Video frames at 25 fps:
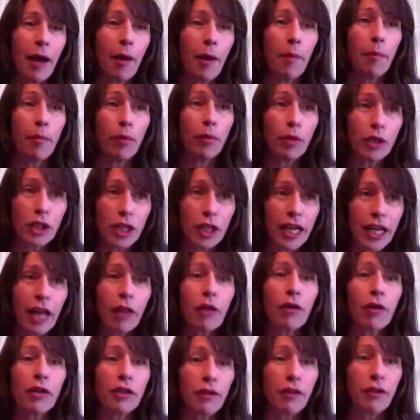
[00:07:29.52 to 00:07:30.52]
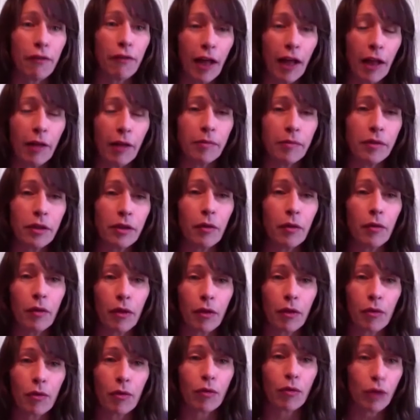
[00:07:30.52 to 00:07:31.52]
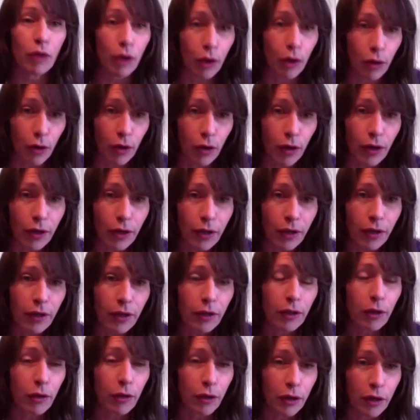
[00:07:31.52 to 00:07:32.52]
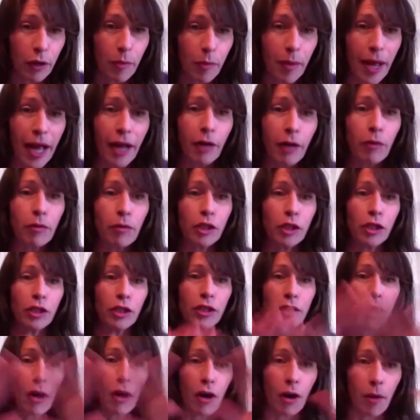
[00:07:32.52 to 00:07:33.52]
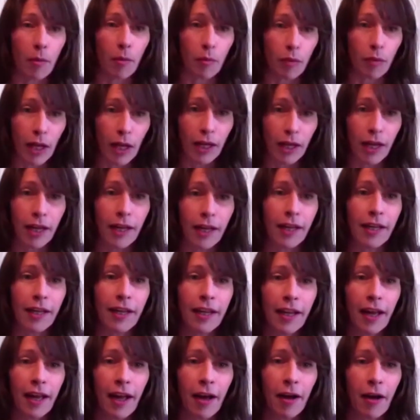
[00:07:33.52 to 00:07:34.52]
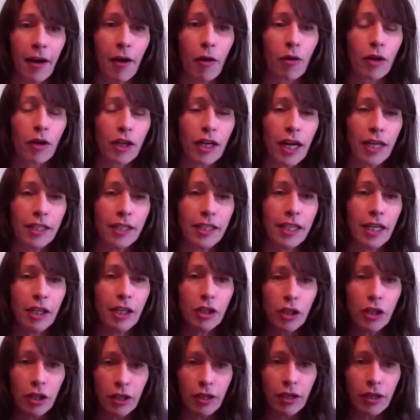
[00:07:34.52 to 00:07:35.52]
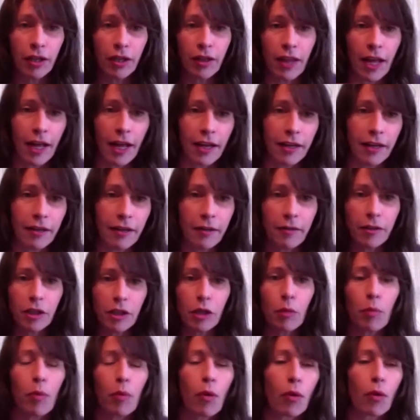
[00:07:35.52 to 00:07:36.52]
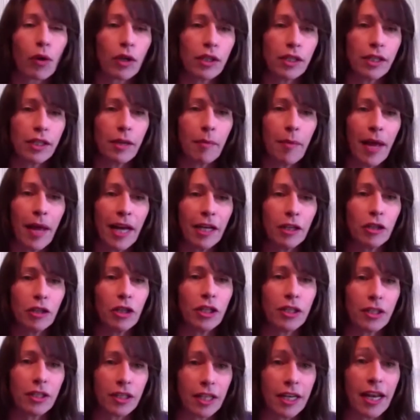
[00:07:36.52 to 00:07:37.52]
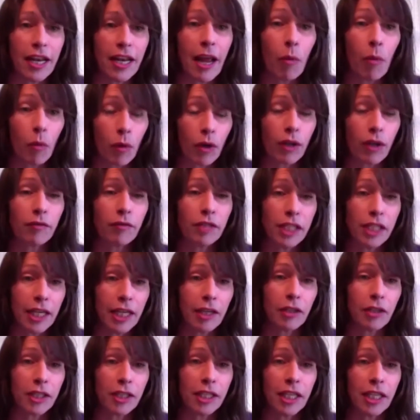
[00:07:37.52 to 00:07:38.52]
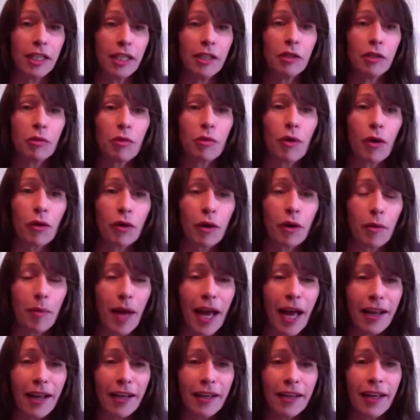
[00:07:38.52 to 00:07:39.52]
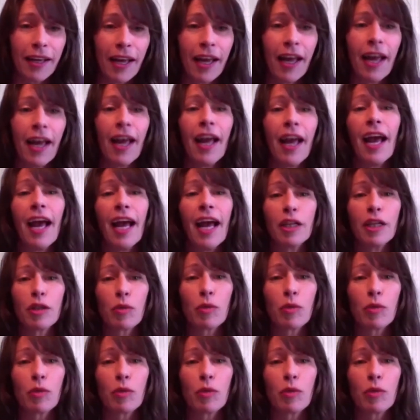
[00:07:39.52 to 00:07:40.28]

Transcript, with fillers: uh, put together and developed through Learn Learn Quebec, which is our umbrella uh, organization that supports and manages the network of CLCs throughout Quebec, as